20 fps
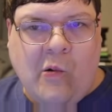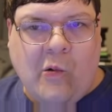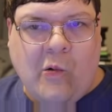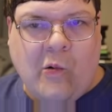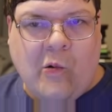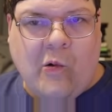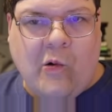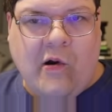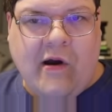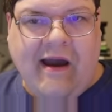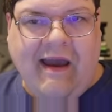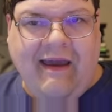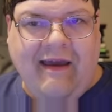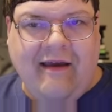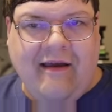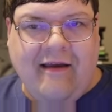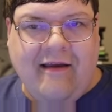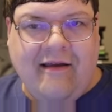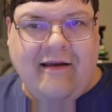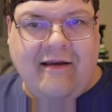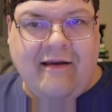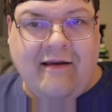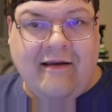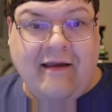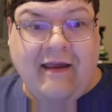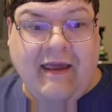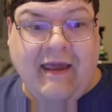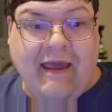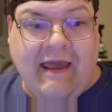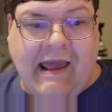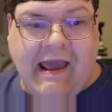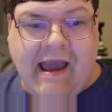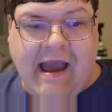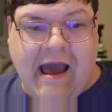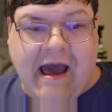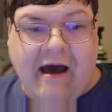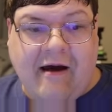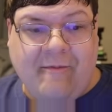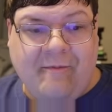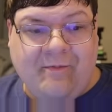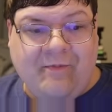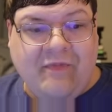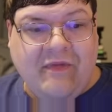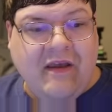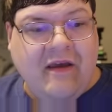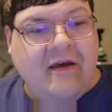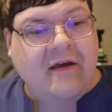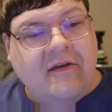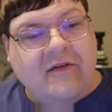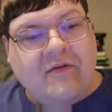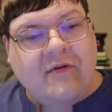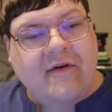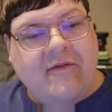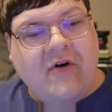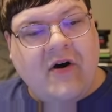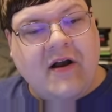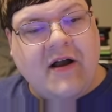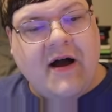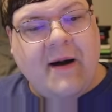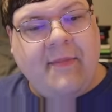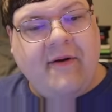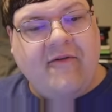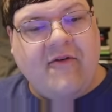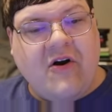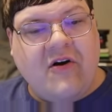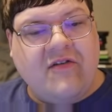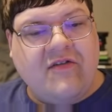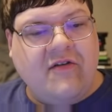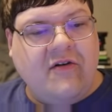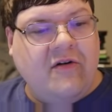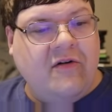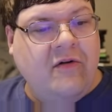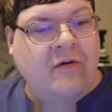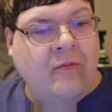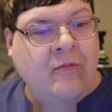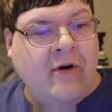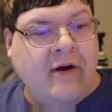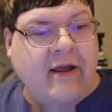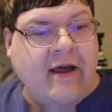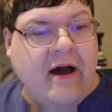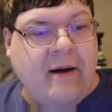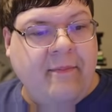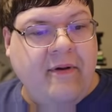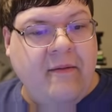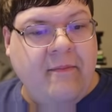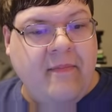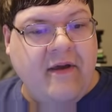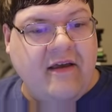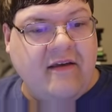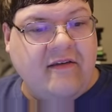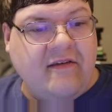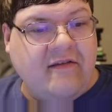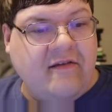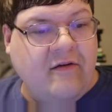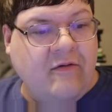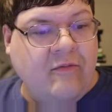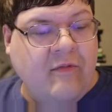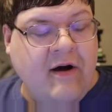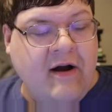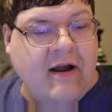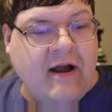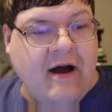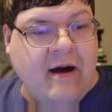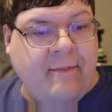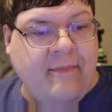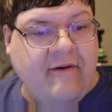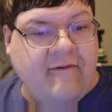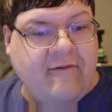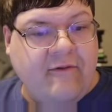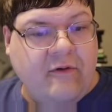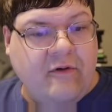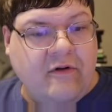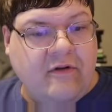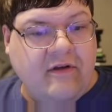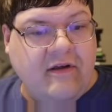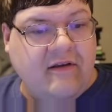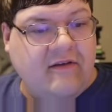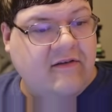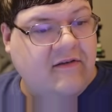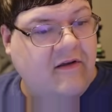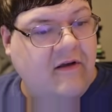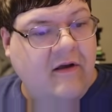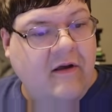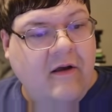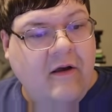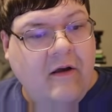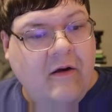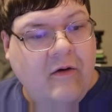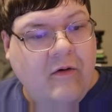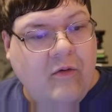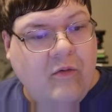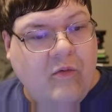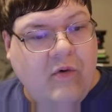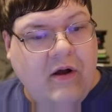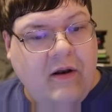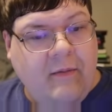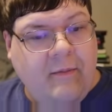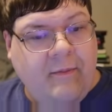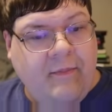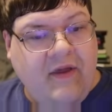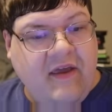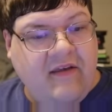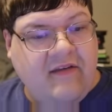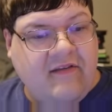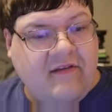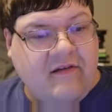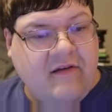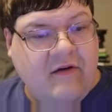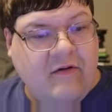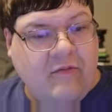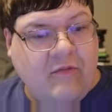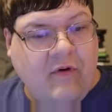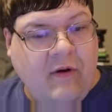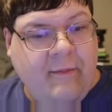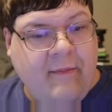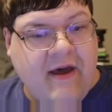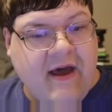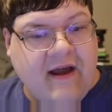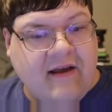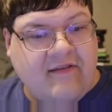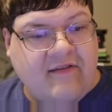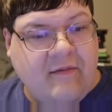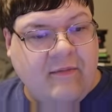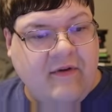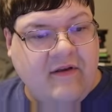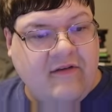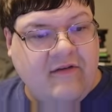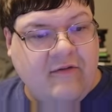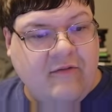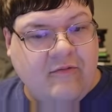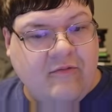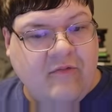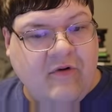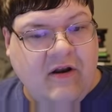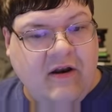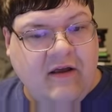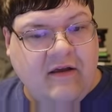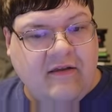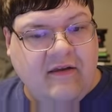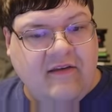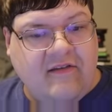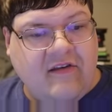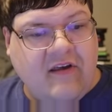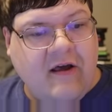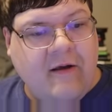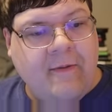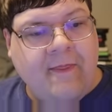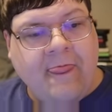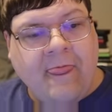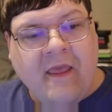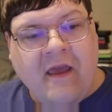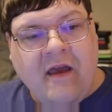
right? Yeah. So we have one copy of Arsenal, one copy of Mist, one copy of Fleur de Lys, one Beast, one Maximus, one Ecclesia,